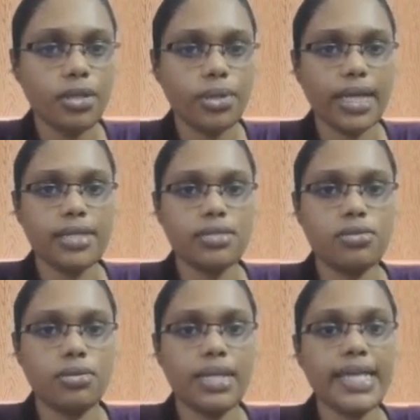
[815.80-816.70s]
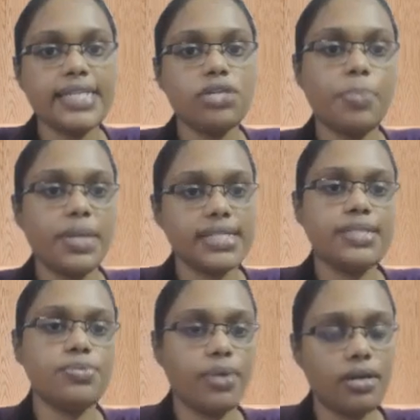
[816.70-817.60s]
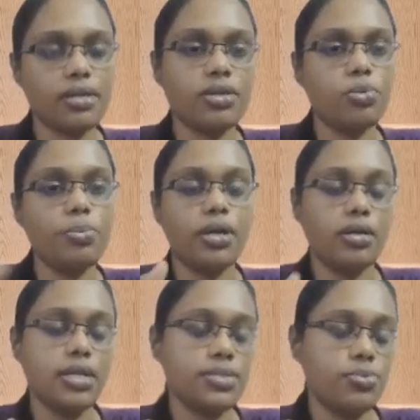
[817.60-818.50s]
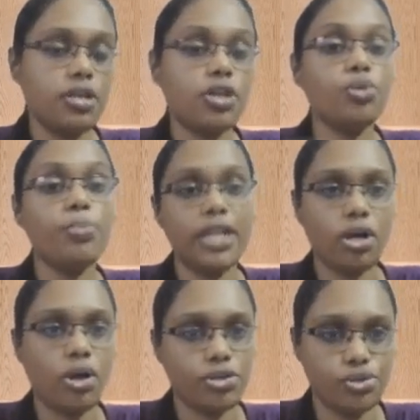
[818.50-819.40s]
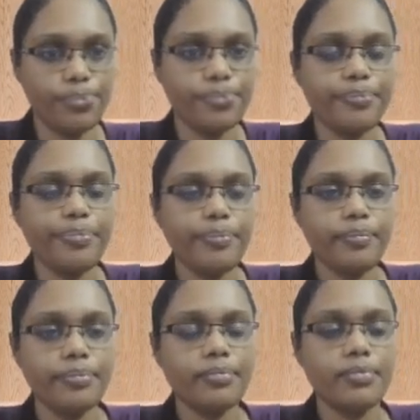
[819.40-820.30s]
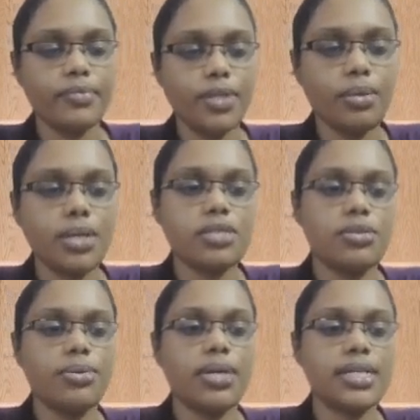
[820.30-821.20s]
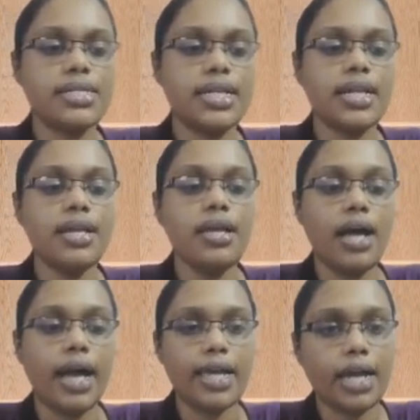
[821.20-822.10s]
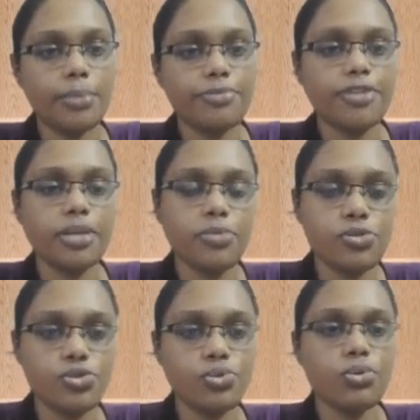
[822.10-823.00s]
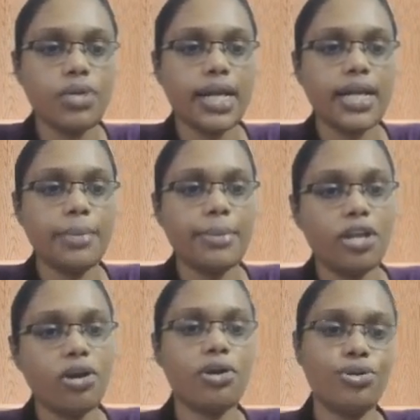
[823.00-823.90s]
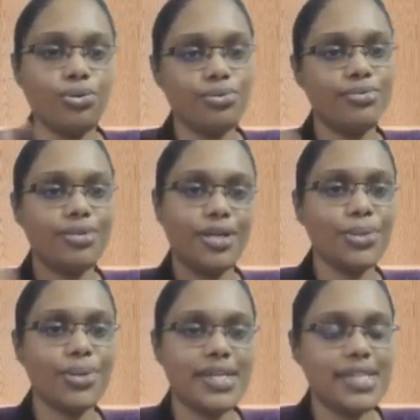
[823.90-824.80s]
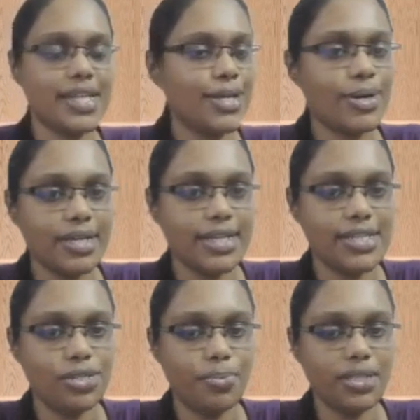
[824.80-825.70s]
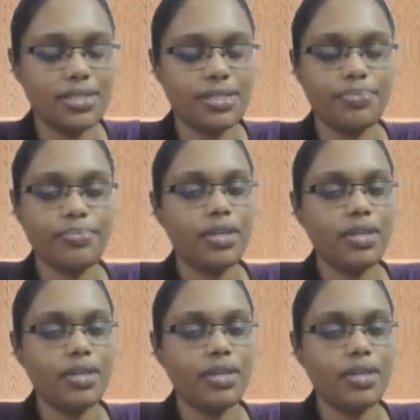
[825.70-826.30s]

Okay, so native place is what you is where you belong to. Okay, so you can tell I come from Hosur and I belong to, you can tell your native place.